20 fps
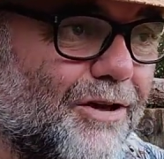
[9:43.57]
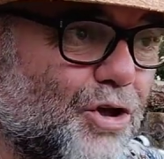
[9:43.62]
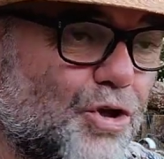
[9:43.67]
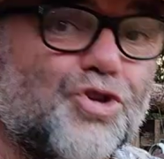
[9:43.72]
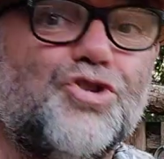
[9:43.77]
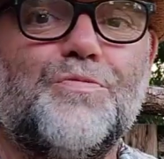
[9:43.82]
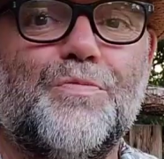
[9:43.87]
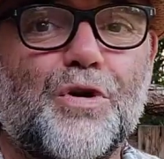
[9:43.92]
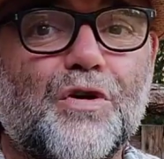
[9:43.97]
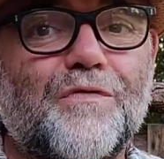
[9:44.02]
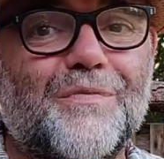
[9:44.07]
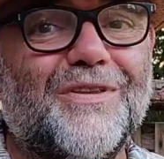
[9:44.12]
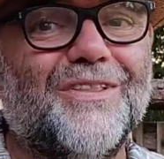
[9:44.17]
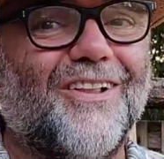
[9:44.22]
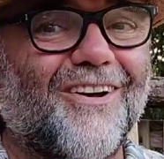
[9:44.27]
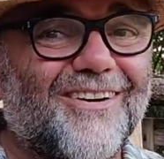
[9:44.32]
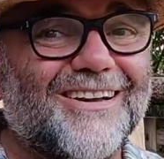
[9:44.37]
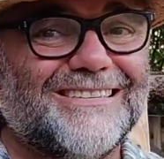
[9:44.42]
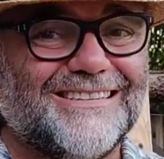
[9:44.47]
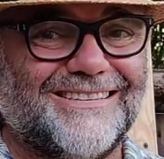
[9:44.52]
goods movement
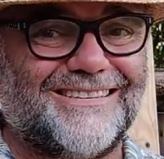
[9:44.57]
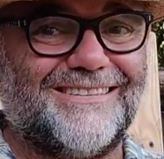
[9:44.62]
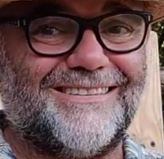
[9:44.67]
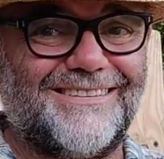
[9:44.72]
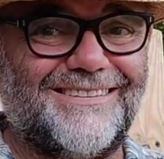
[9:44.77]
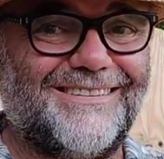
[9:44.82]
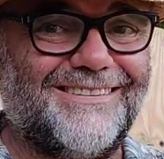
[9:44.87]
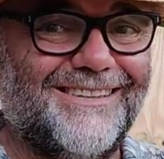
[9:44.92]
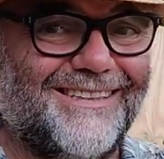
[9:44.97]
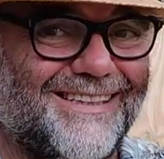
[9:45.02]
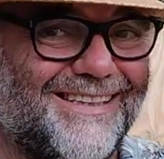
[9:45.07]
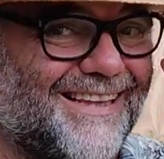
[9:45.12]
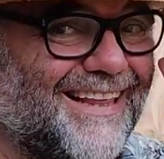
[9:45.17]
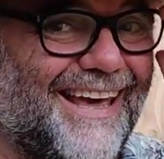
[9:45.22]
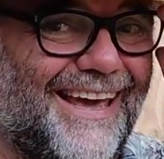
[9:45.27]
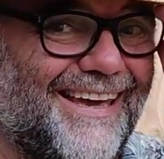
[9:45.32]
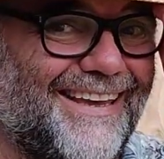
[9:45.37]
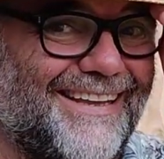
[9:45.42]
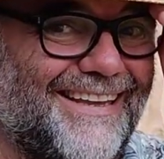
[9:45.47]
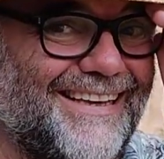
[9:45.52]
licence. It
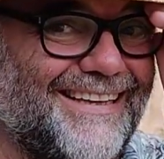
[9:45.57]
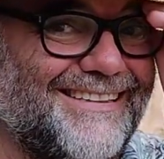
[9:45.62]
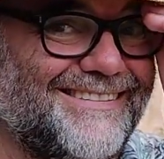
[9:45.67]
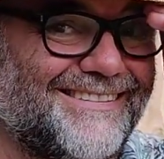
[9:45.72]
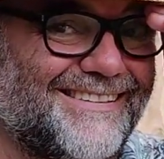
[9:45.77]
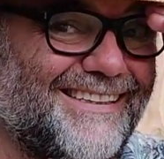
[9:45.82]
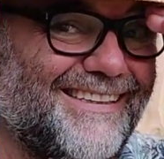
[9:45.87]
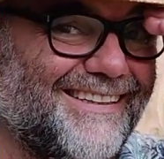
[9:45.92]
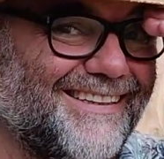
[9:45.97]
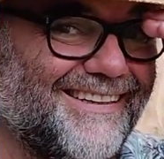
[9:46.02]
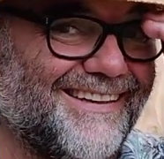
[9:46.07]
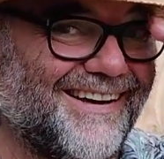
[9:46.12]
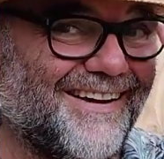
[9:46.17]
ain't easy.